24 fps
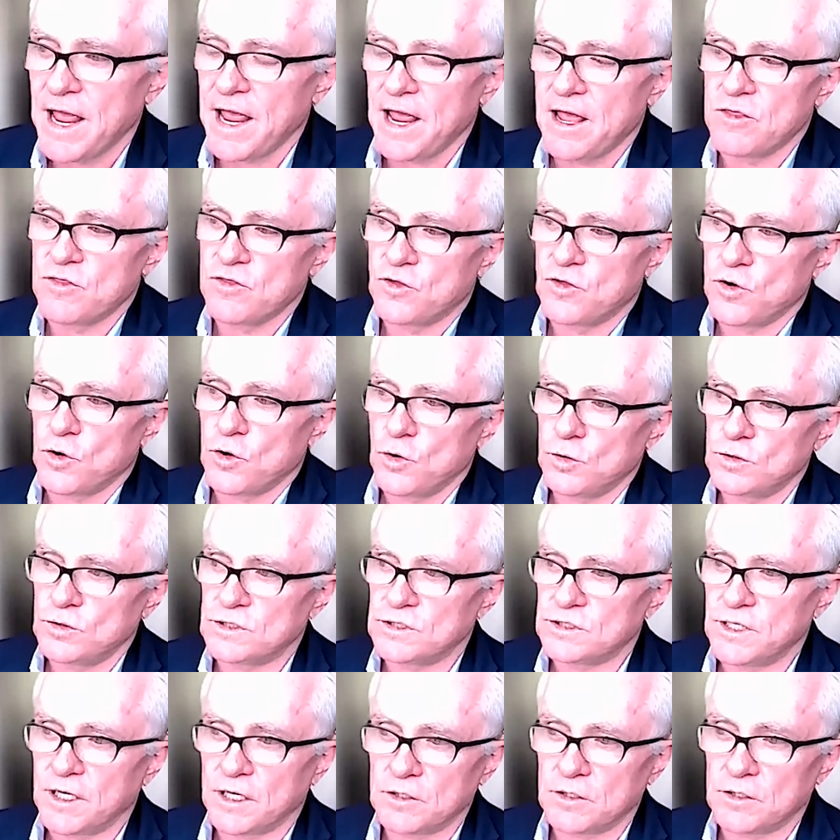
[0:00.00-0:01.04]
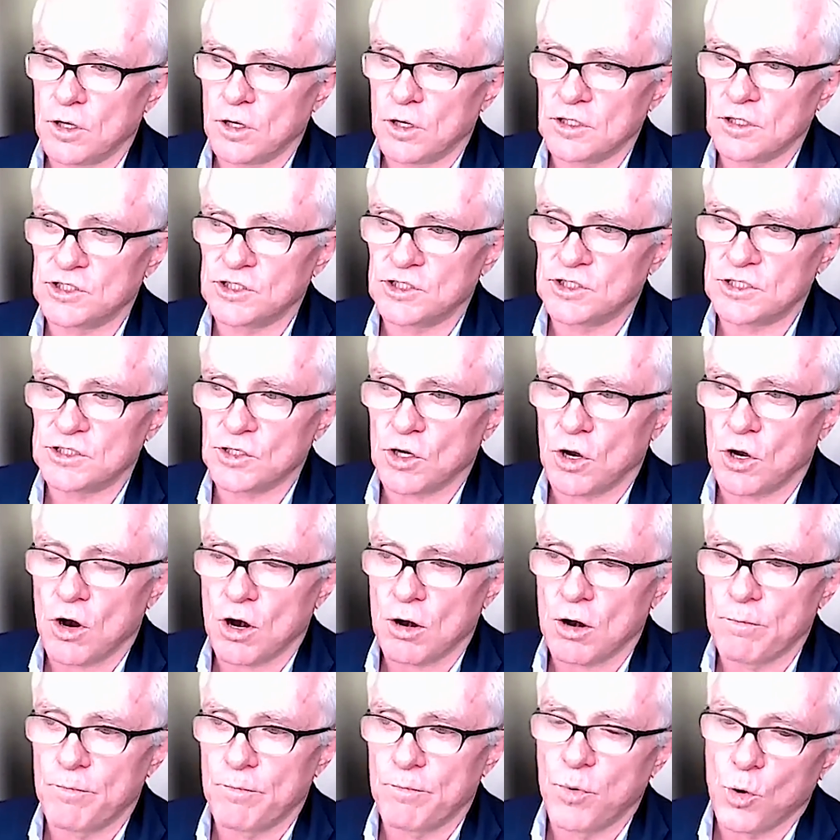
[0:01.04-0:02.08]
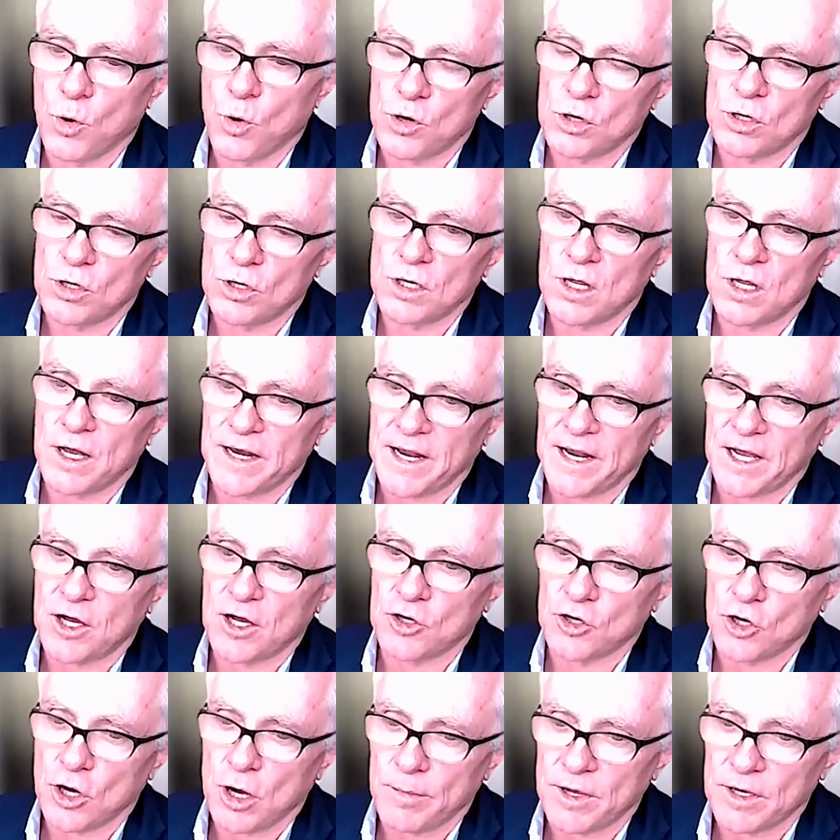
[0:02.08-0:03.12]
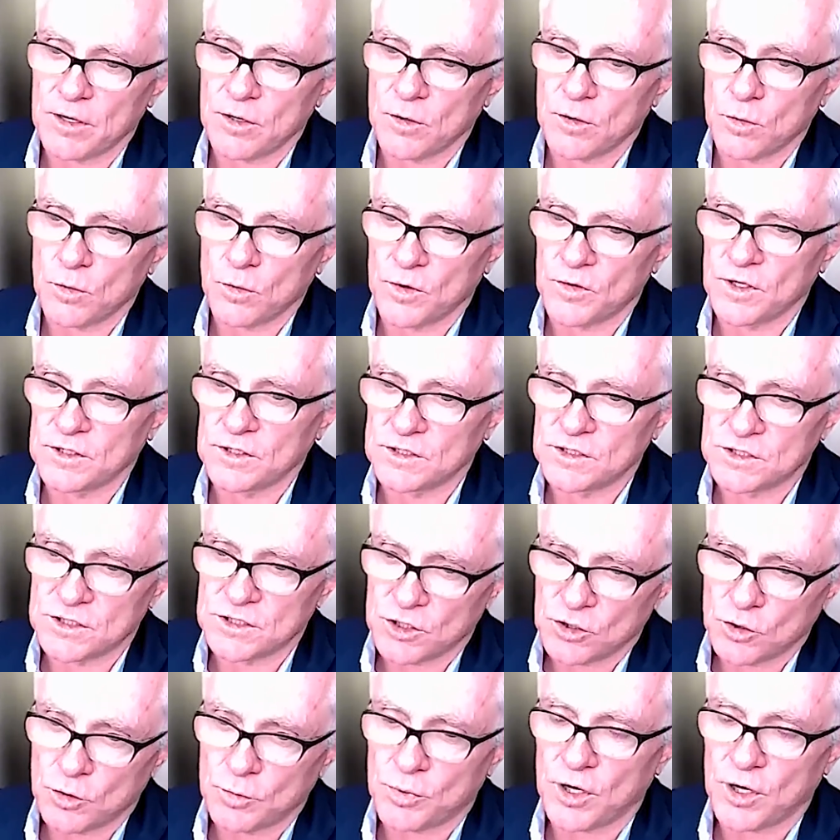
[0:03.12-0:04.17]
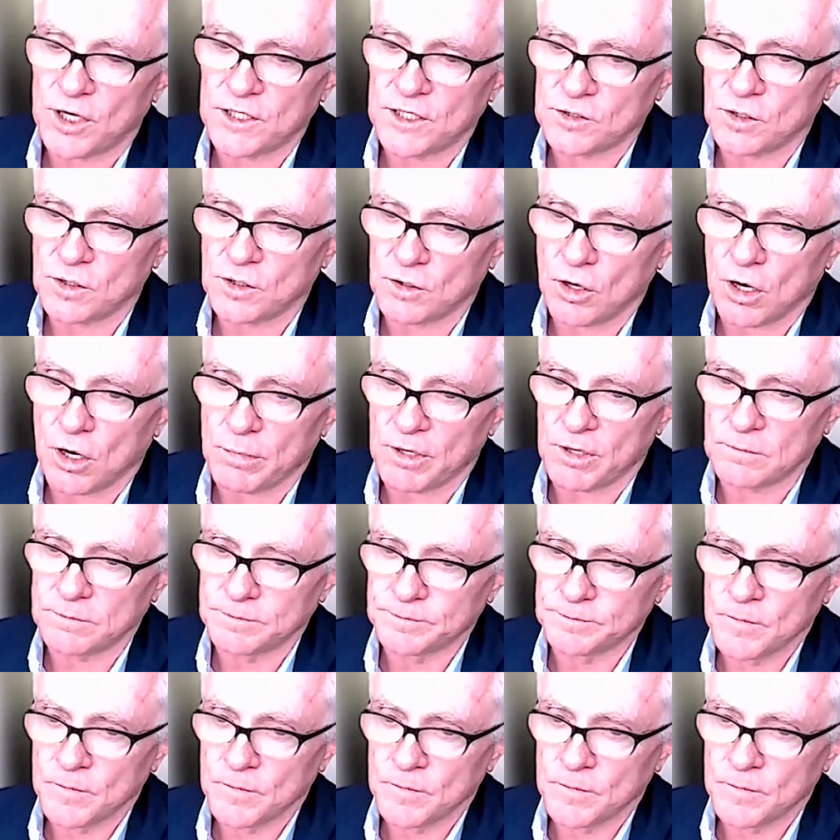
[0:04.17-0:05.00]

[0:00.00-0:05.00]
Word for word: And those technologies are borderline economic with a zero price on carbon.